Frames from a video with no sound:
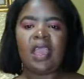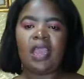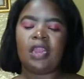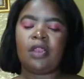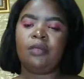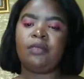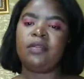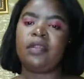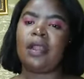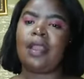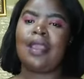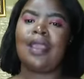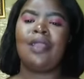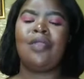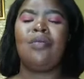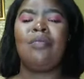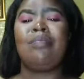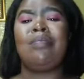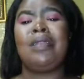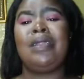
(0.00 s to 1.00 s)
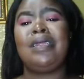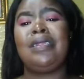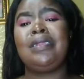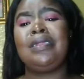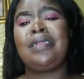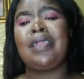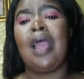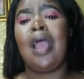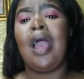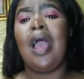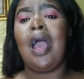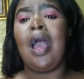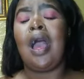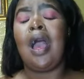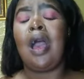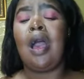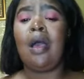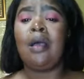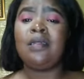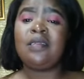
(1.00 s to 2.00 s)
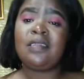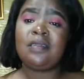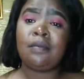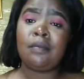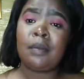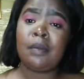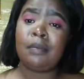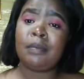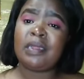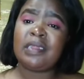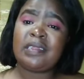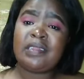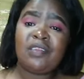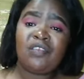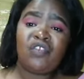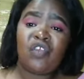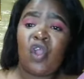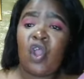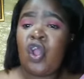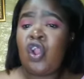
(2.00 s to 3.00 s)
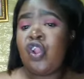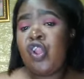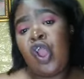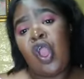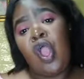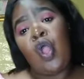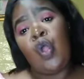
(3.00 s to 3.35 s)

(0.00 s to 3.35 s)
and I was like, can you please answer my message on